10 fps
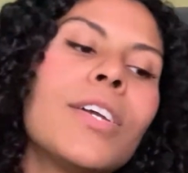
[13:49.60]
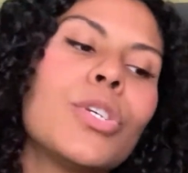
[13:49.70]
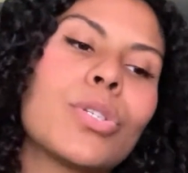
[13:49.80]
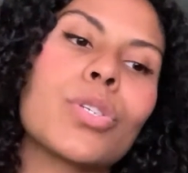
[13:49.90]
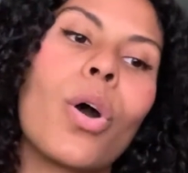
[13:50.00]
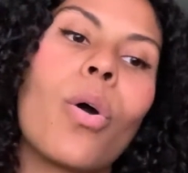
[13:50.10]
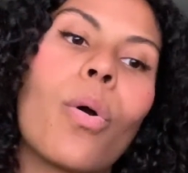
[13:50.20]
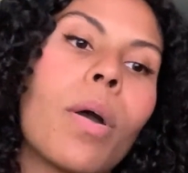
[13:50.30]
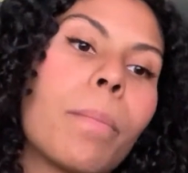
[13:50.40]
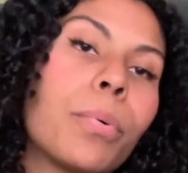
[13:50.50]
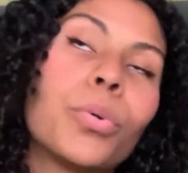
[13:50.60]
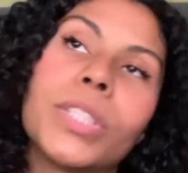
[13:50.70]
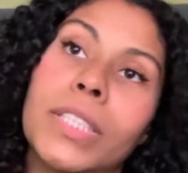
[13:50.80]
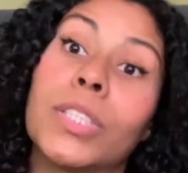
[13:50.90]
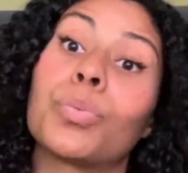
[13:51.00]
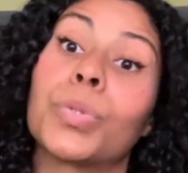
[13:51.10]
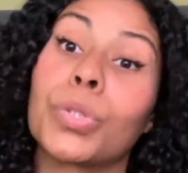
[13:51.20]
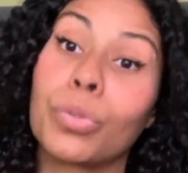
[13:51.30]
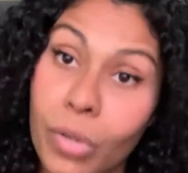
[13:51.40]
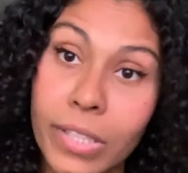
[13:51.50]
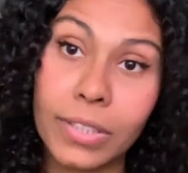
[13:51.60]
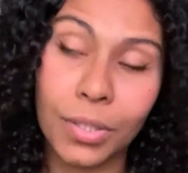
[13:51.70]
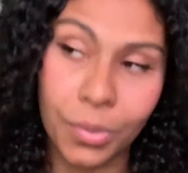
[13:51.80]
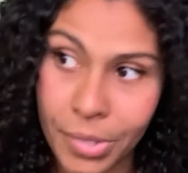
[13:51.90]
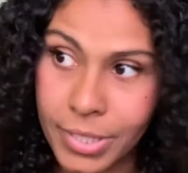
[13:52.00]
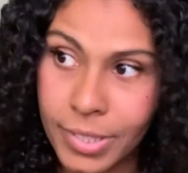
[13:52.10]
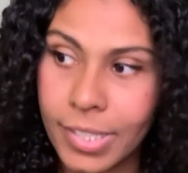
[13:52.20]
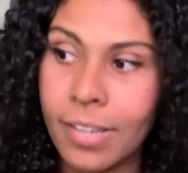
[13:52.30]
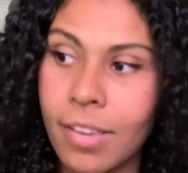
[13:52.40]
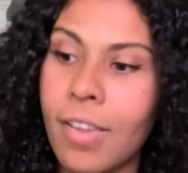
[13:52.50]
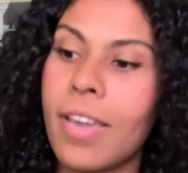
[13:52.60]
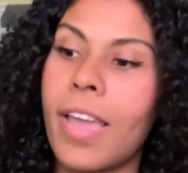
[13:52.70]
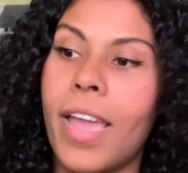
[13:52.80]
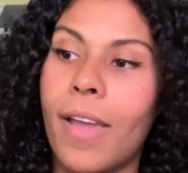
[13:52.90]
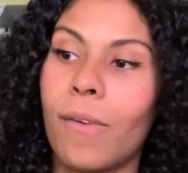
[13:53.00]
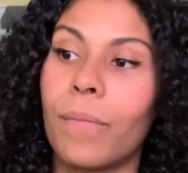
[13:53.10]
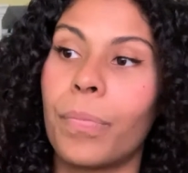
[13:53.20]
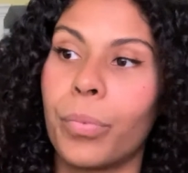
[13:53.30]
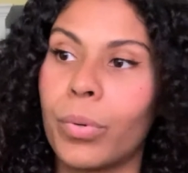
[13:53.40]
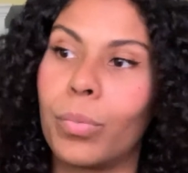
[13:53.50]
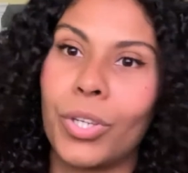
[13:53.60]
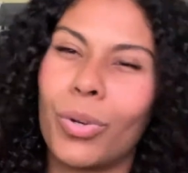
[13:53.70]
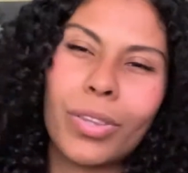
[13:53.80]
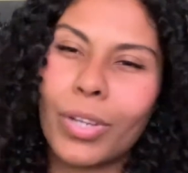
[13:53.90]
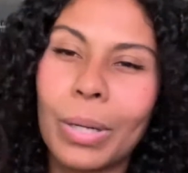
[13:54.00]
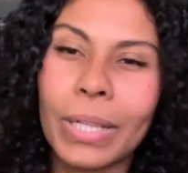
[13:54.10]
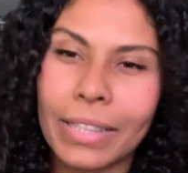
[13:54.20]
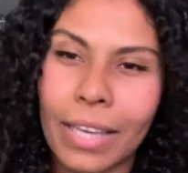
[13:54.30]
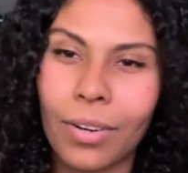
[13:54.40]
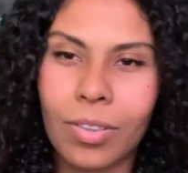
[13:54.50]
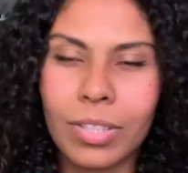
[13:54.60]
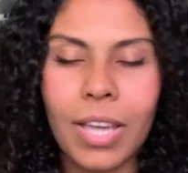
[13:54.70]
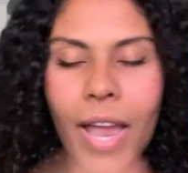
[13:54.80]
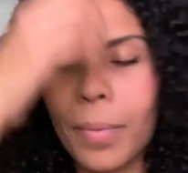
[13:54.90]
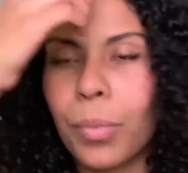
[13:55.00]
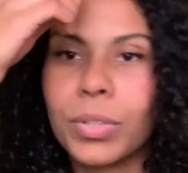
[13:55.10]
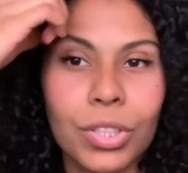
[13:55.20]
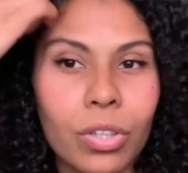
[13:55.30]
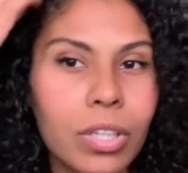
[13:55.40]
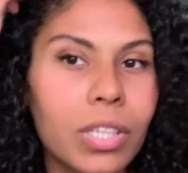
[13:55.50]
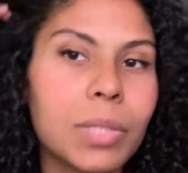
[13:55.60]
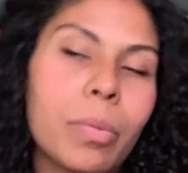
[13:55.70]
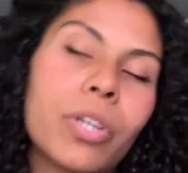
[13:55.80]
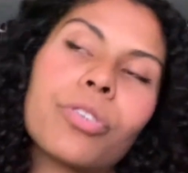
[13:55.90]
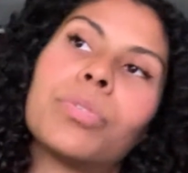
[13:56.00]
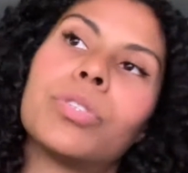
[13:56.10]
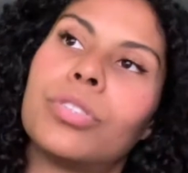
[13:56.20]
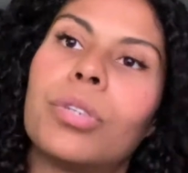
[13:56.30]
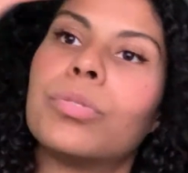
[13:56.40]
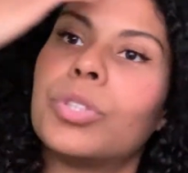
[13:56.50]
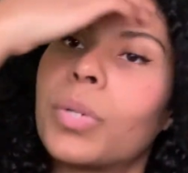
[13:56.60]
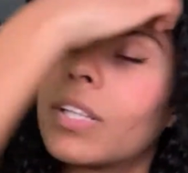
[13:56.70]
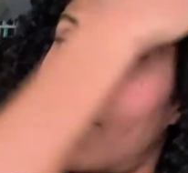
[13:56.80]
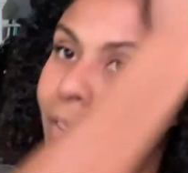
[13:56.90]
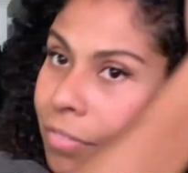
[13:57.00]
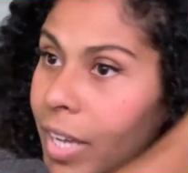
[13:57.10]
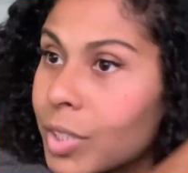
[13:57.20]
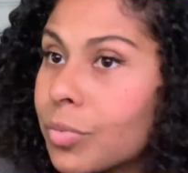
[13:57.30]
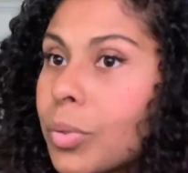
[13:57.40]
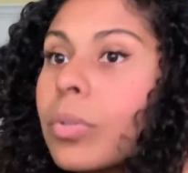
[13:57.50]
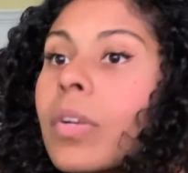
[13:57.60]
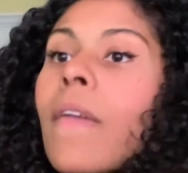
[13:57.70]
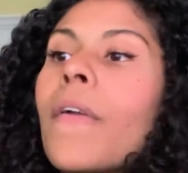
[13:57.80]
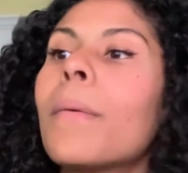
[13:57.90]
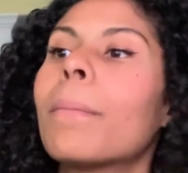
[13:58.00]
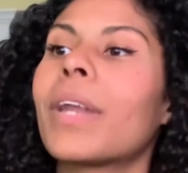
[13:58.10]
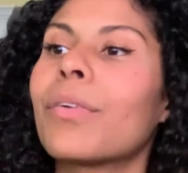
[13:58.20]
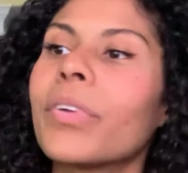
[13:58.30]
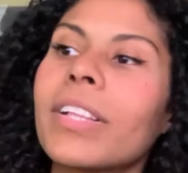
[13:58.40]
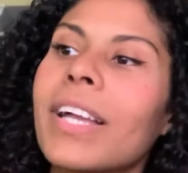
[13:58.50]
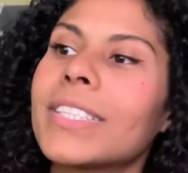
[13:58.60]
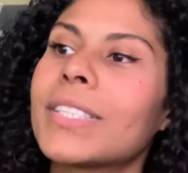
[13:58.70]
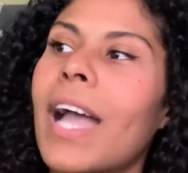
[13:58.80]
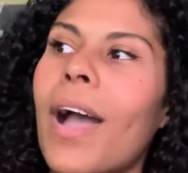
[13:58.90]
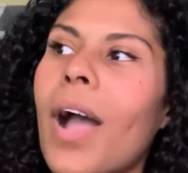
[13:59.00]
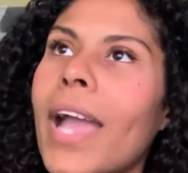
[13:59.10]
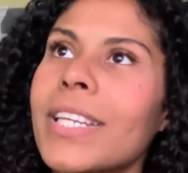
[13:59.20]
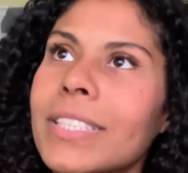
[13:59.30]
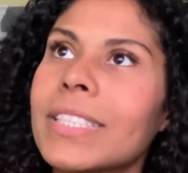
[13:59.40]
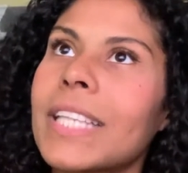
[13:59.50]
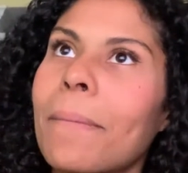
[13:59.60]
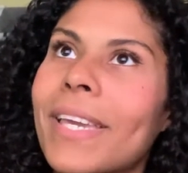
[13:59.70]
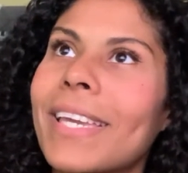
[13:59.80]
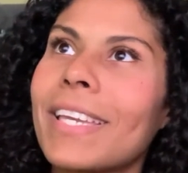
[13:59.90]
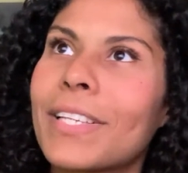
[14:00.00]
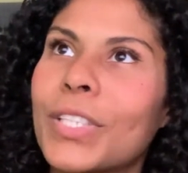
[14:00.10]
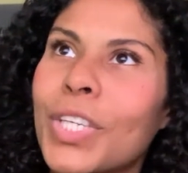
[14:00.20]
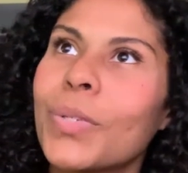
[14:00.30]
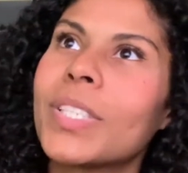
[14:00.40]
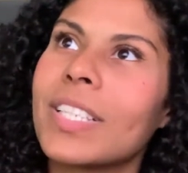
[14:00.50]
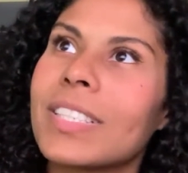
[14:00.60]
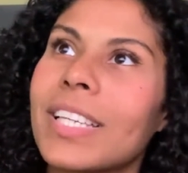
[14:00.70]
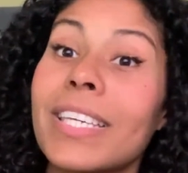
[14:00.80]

So pool season was crazy. And when you're on the go like that all the time, I wasn't cooking as much. I was, doing a lot of fast food. But I realized I need to stop making excuses.